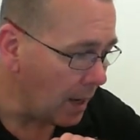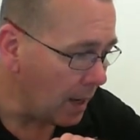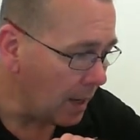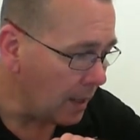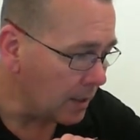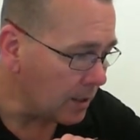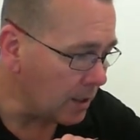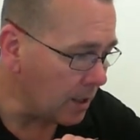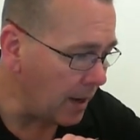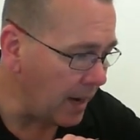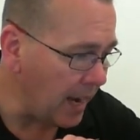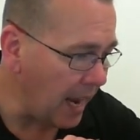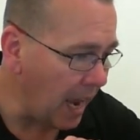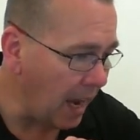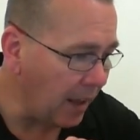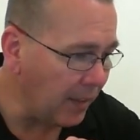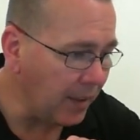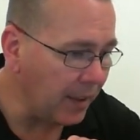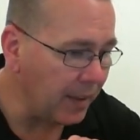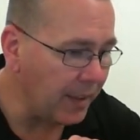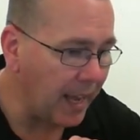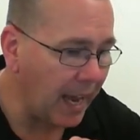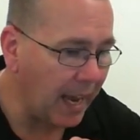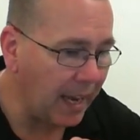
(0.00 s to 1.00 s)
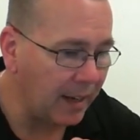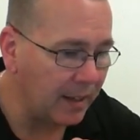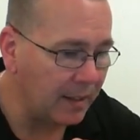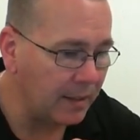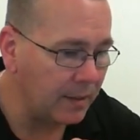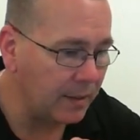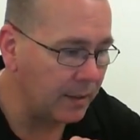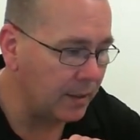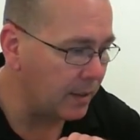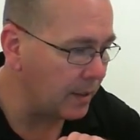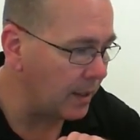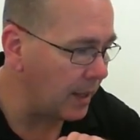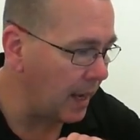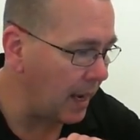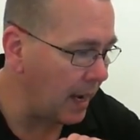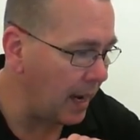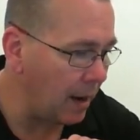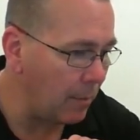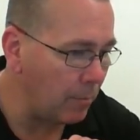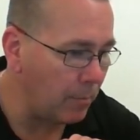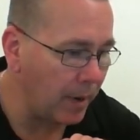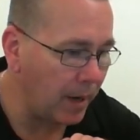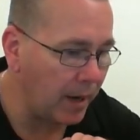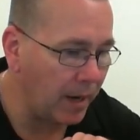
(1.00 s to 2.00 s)
So now that that is there,
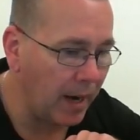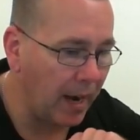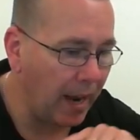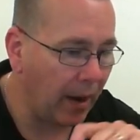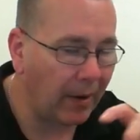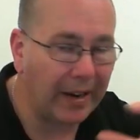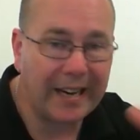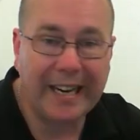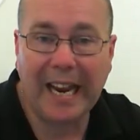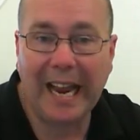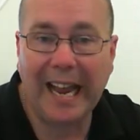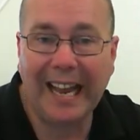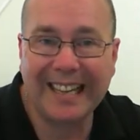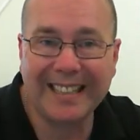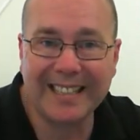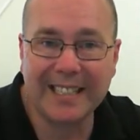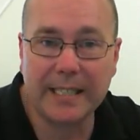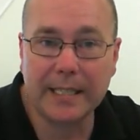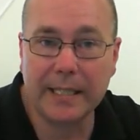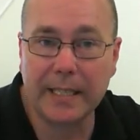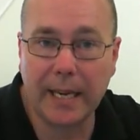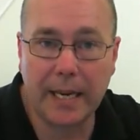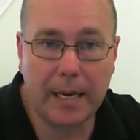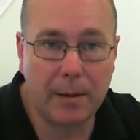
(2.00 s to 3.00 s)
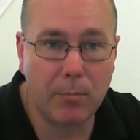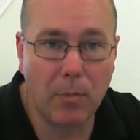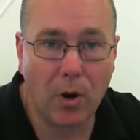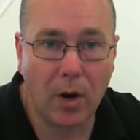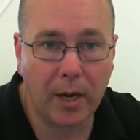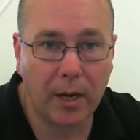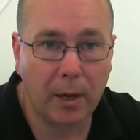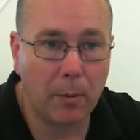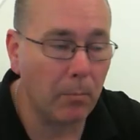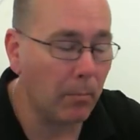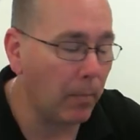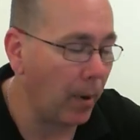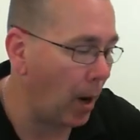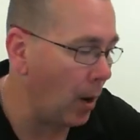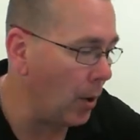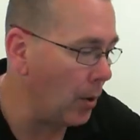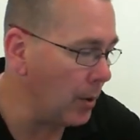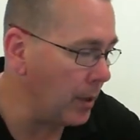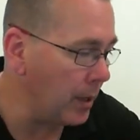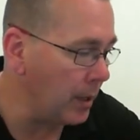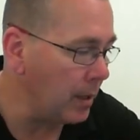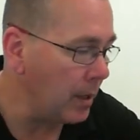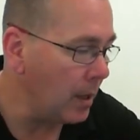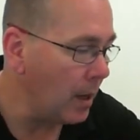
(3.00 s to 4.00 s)
but now I can't see my
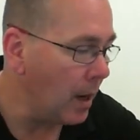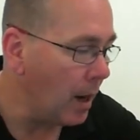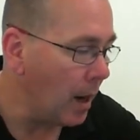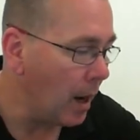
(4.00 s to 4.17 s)
component,